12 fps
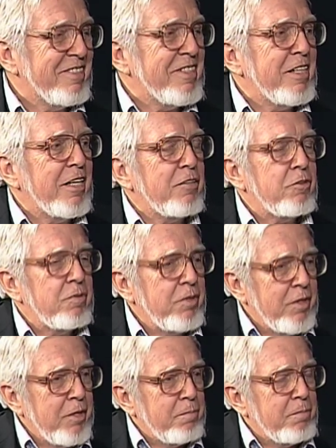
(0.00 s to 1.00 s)
And that's
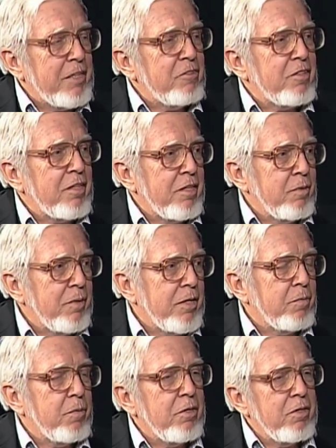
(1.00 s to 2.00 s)
basically
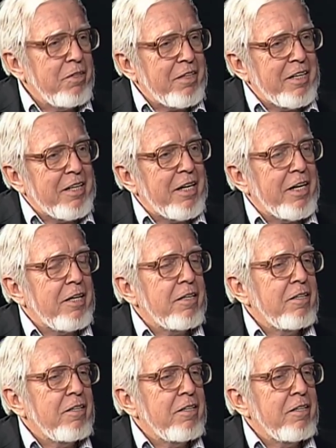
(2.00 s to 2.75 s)
what we're looking at.